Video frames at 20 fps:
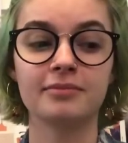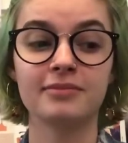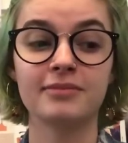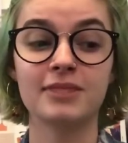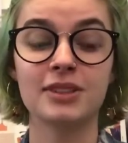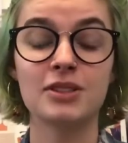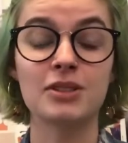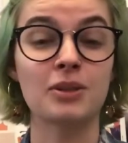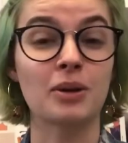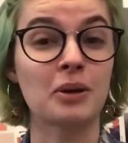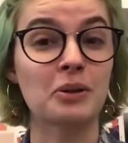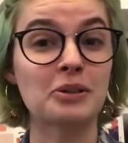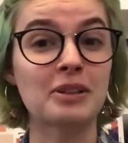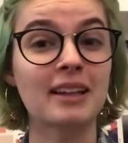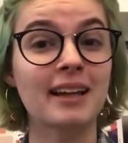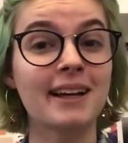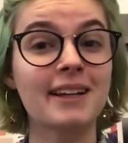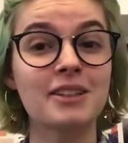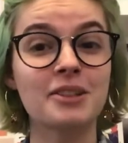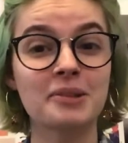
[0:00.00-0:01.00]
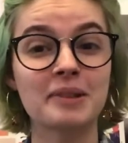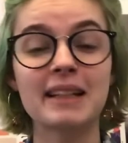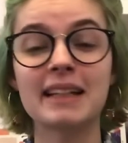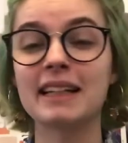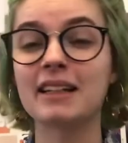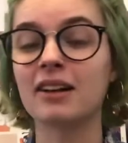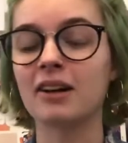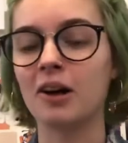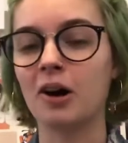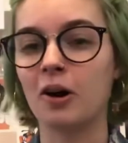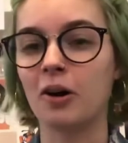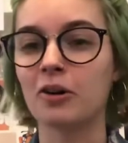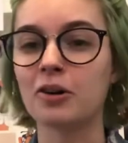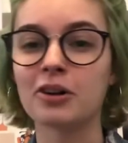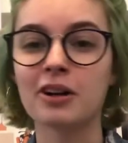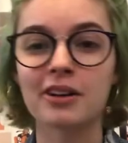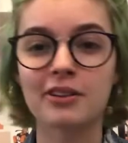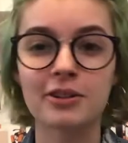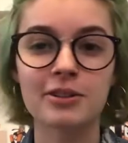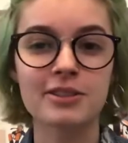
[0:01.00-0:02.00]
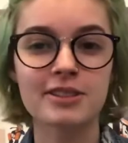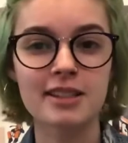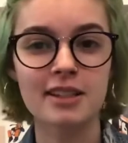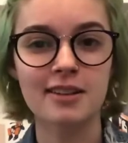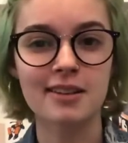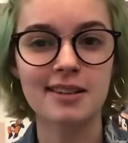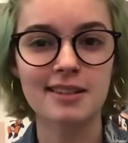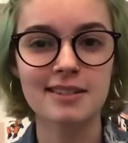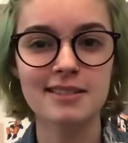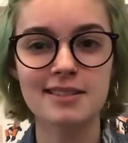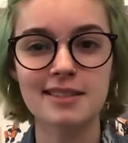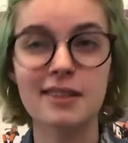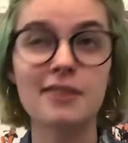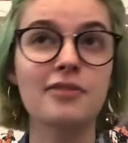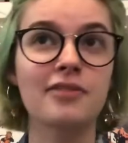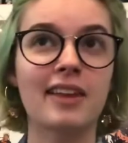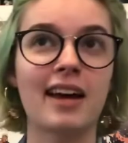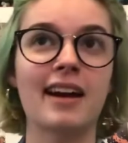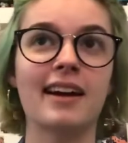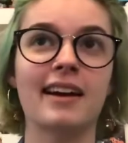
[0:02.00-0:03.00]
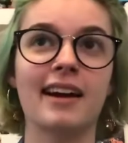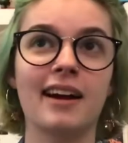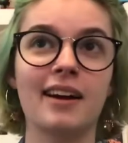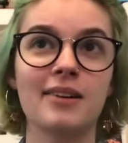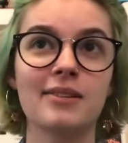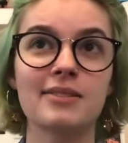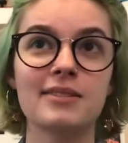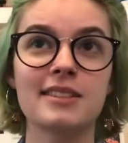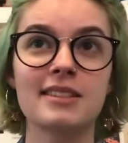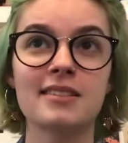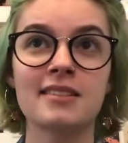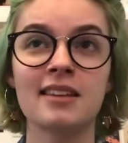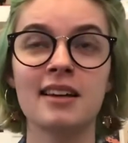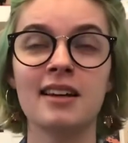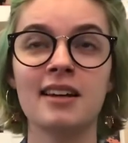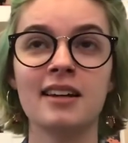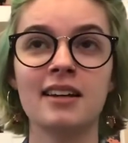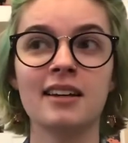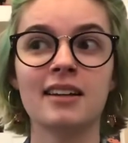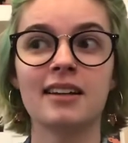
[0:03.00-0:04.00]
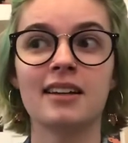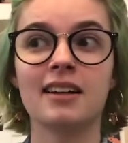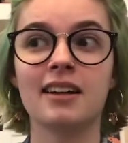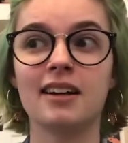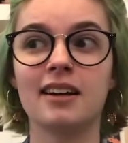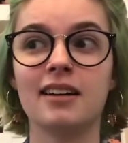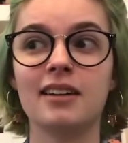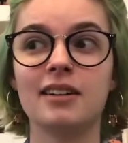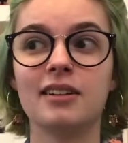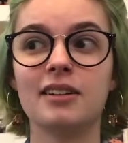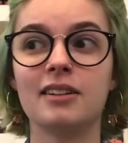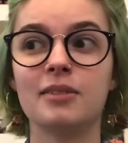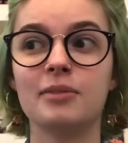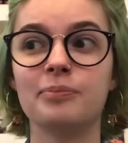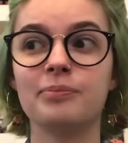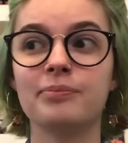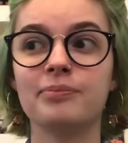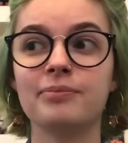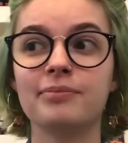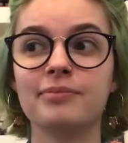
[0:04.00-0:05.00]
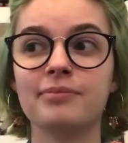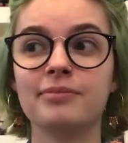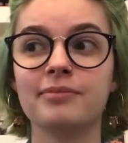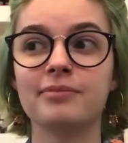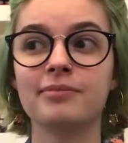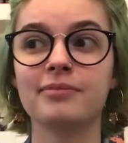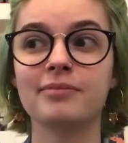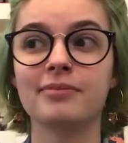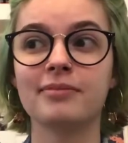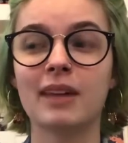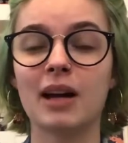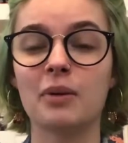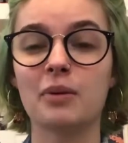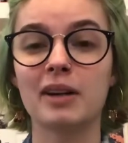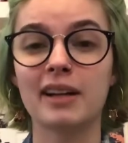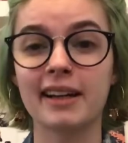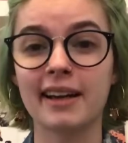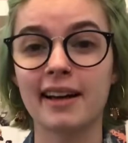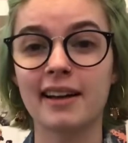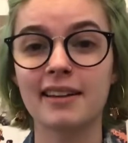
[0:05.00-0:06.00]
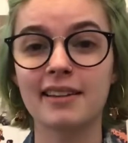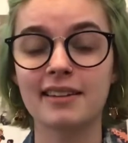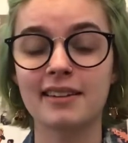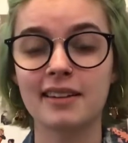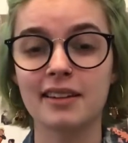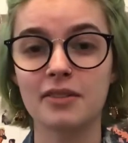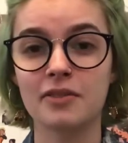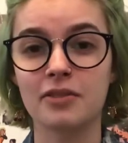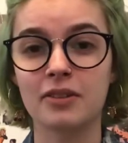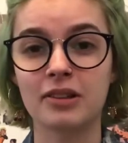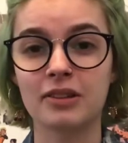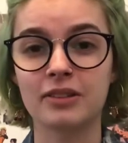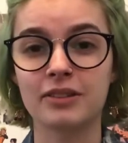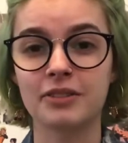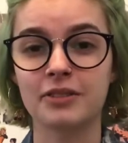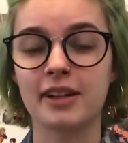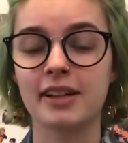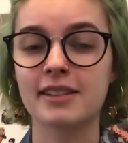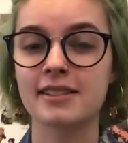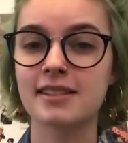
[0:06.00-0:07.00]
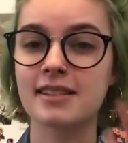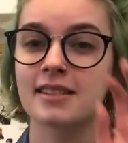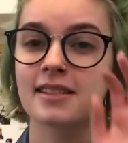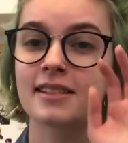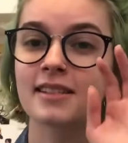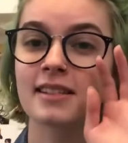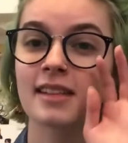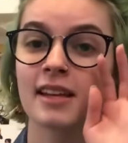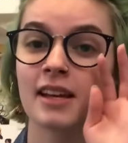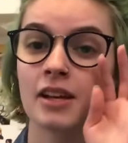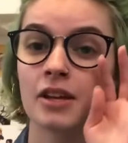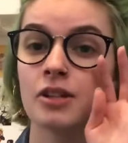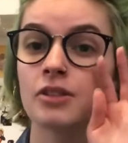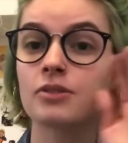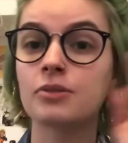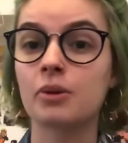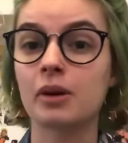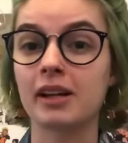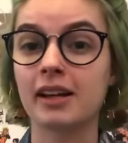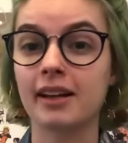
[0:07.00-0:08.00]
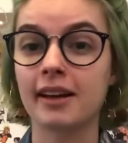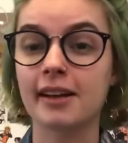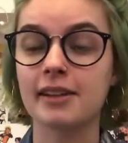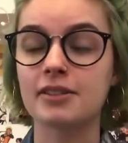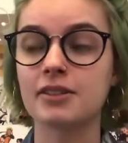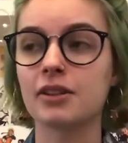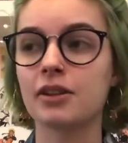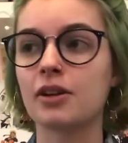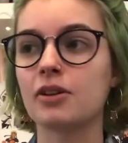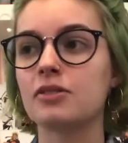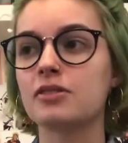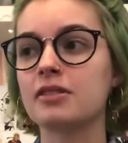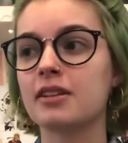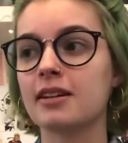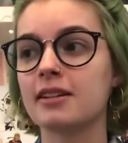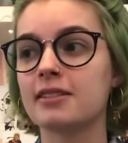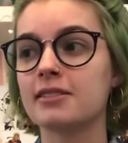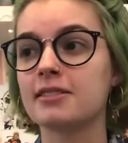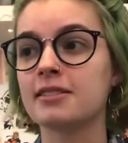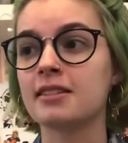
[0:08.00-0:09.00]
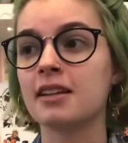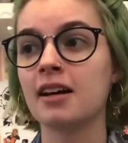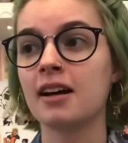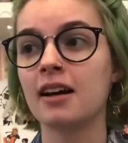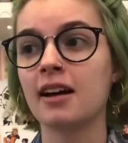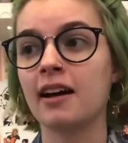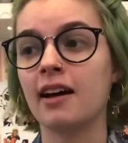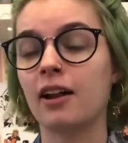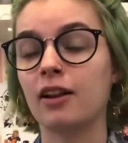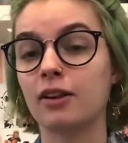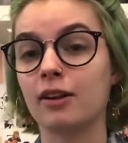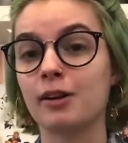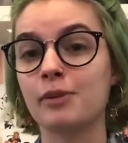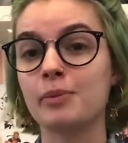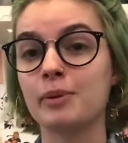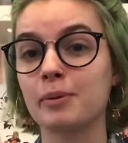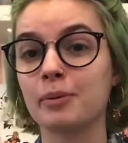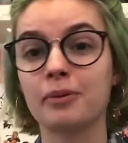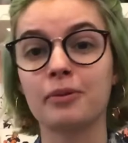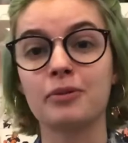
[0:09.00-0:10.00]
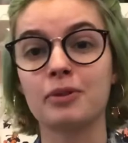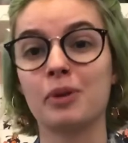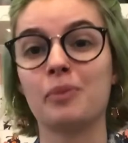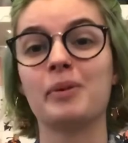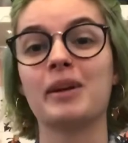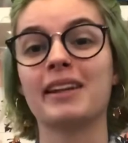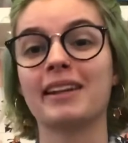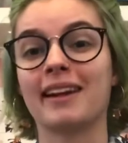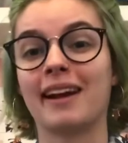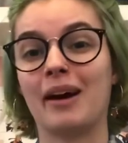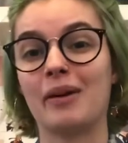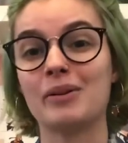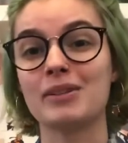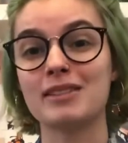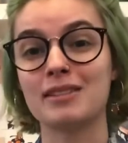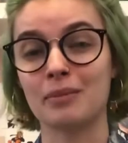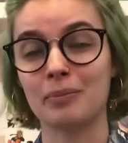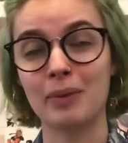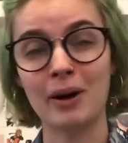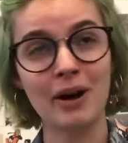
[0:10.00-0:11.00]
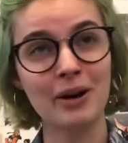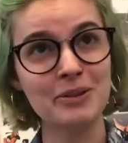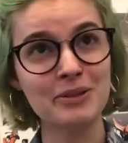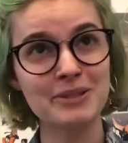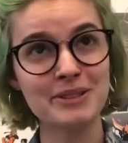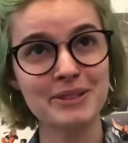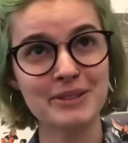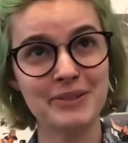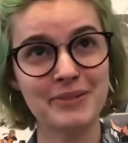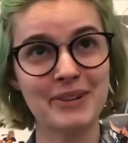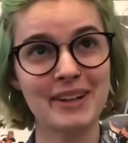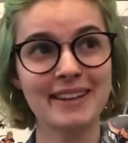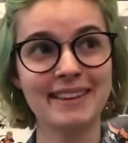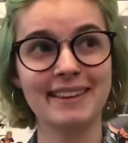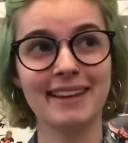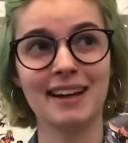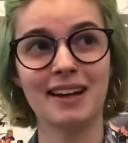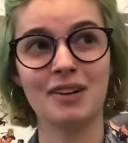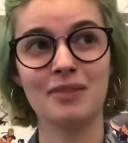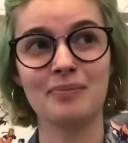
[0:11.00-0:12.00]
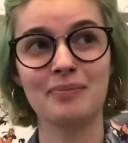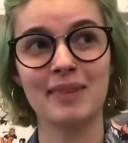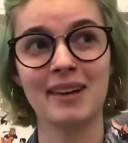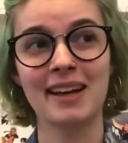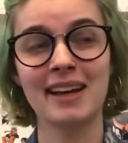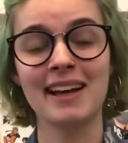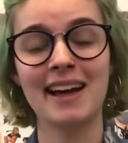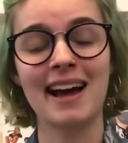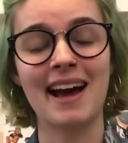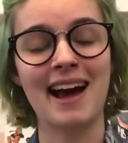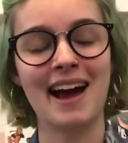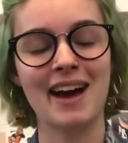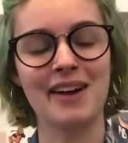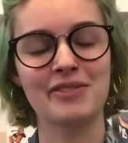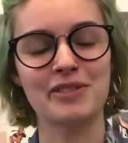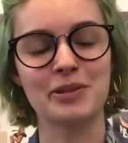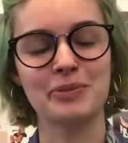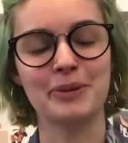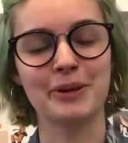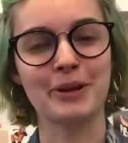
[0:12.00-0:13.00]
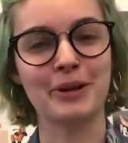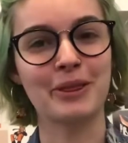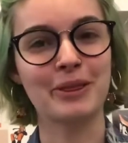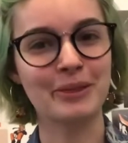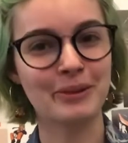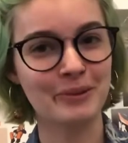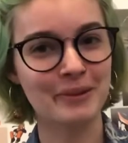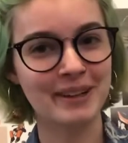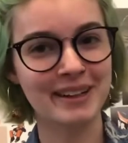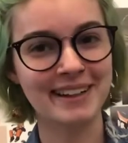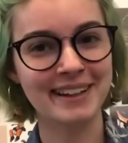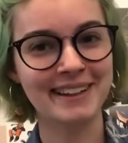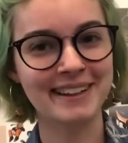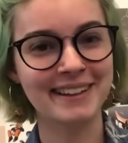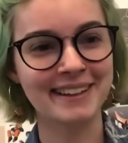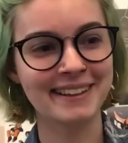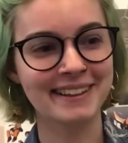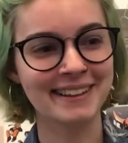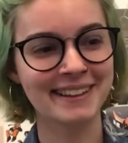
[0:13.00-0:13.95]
So I would like to read all her other series, if that counts. I want to get The Infernal Devices so I can get to those, because a lot of people have told me that I was supposed to read them after book 3,